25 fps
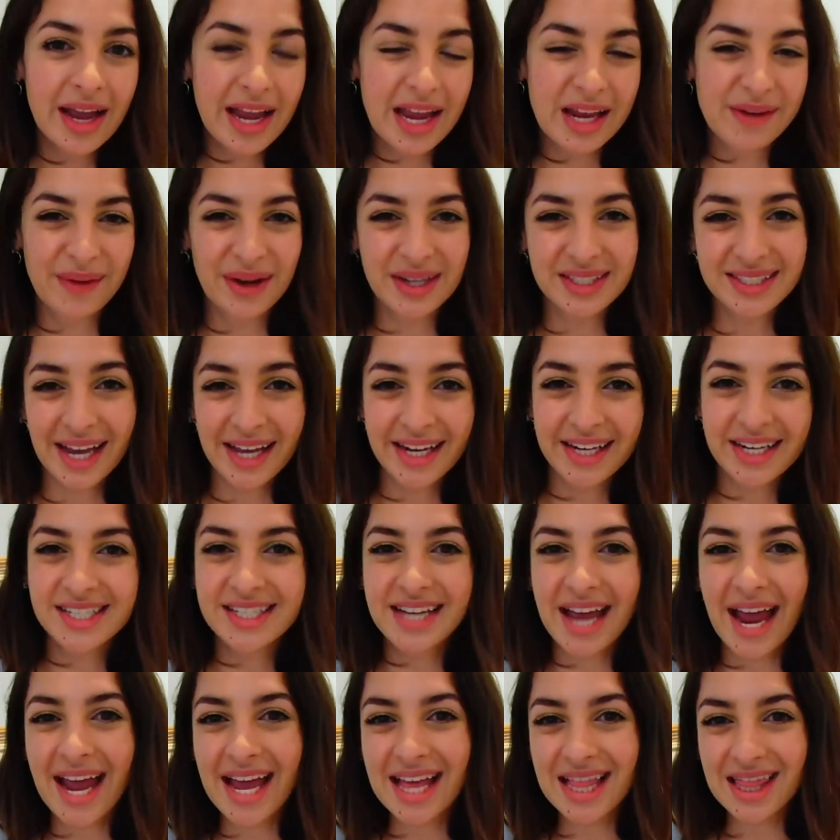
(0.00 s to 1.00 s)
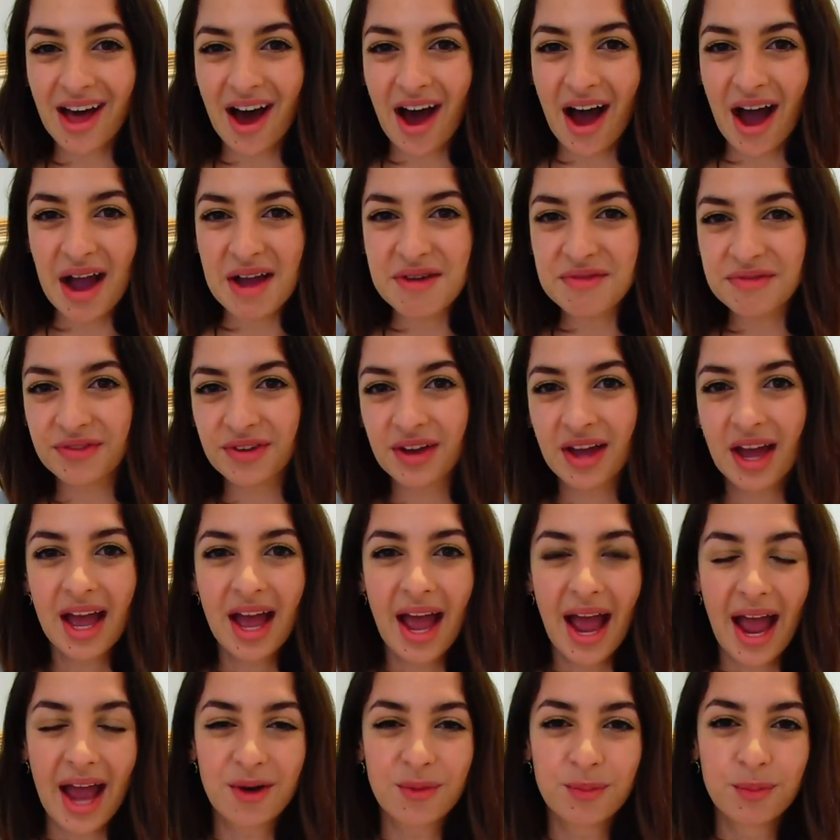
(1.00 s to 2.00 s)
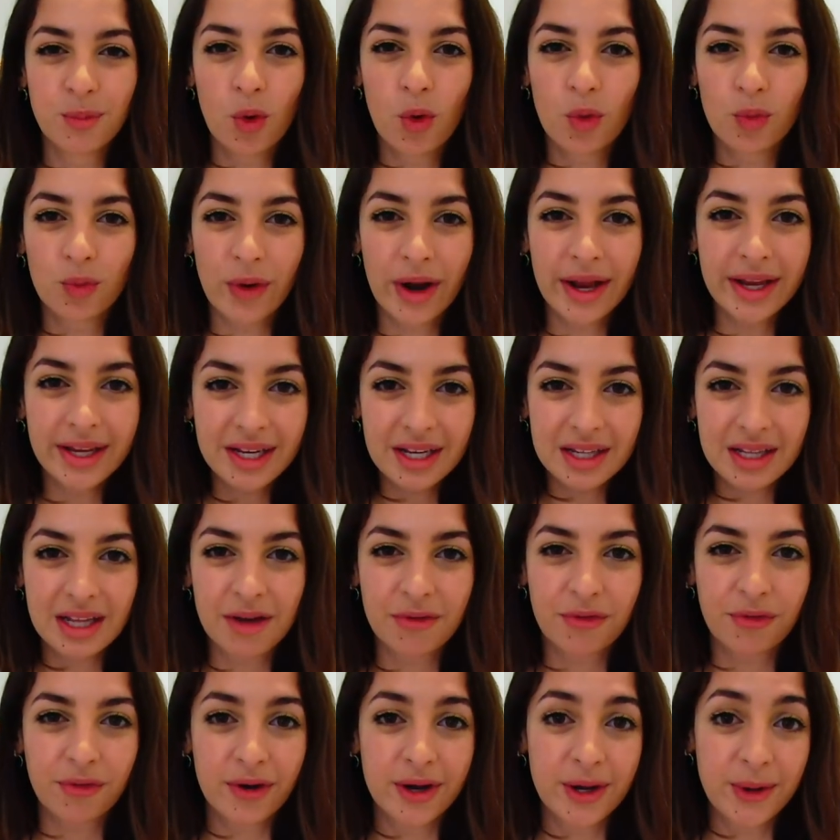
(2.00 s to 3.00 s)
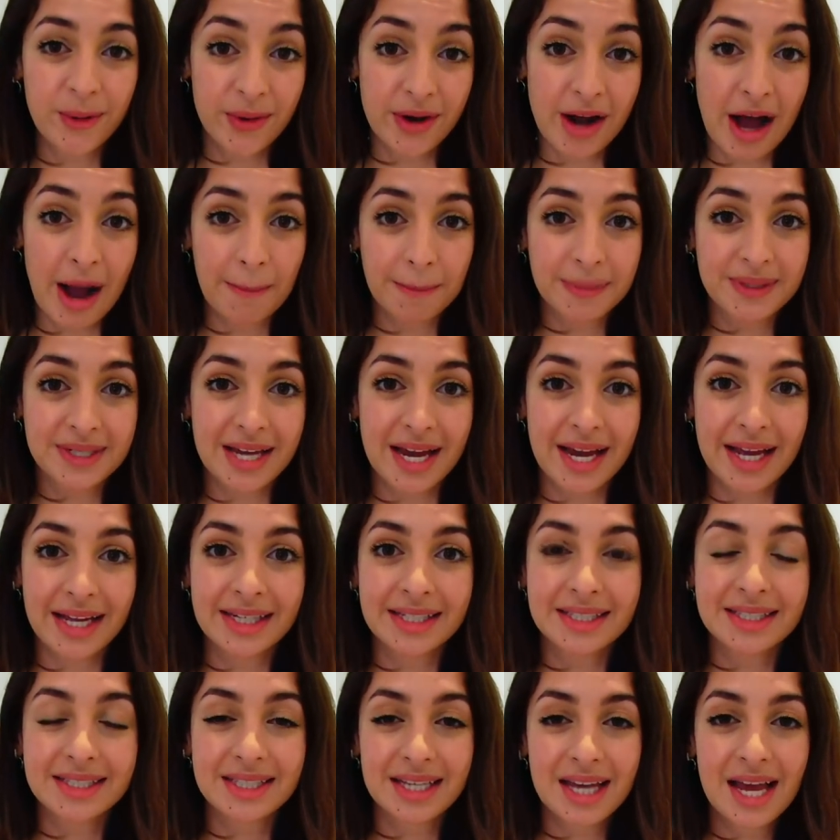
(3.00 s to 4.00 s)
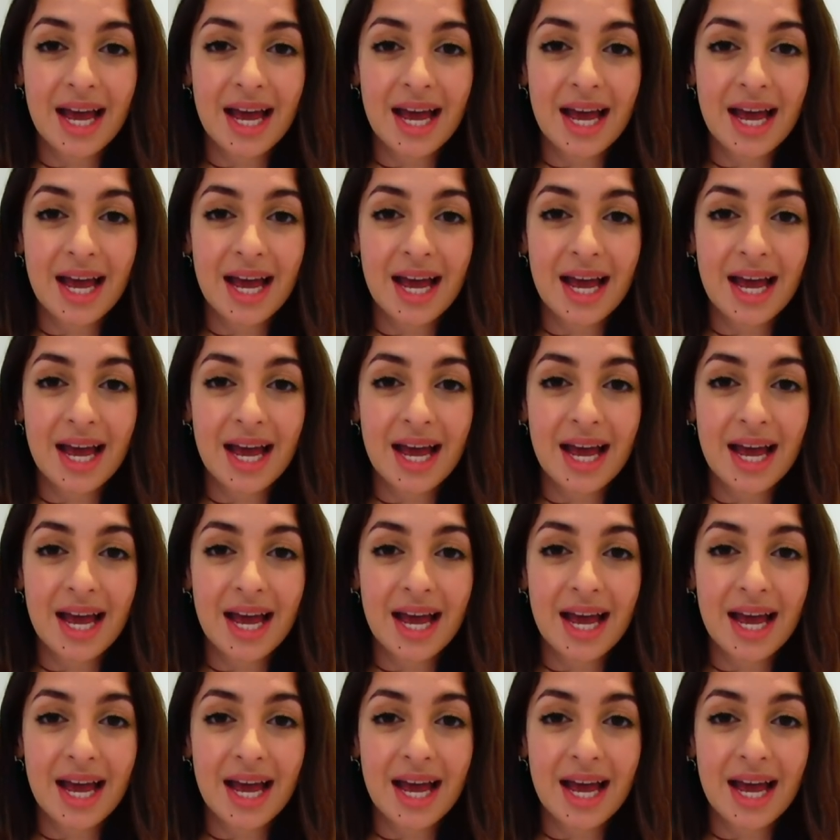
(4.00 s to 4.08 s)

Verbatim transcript: in my day-to-day life and more regular frequent updates,